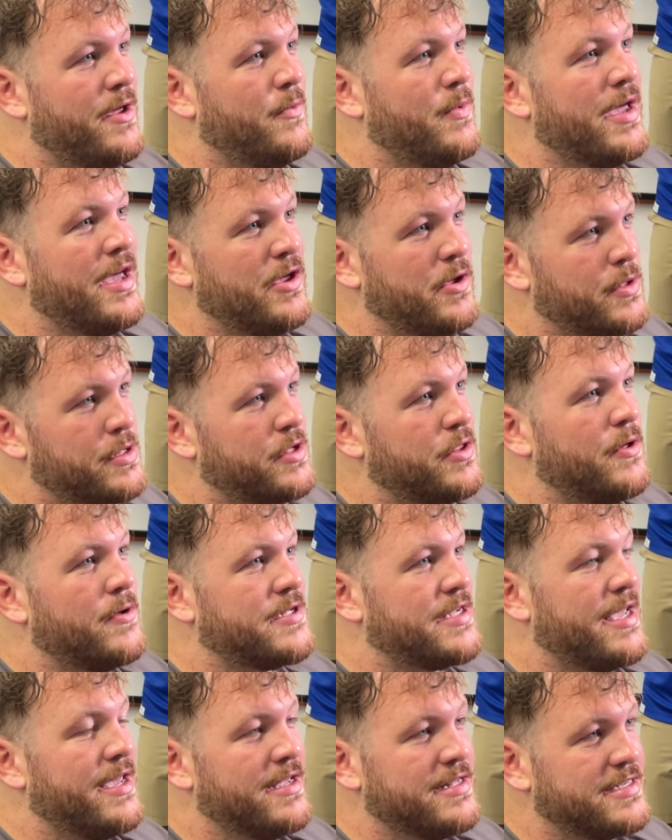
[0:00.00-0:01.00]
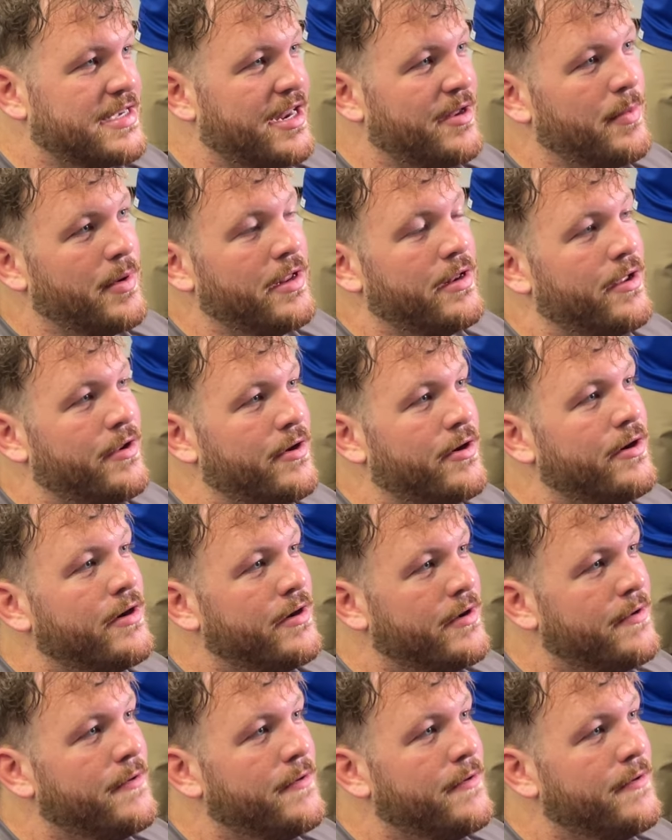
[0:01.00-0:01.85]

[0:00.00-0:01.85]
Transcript: we get used to those hands kind of being under.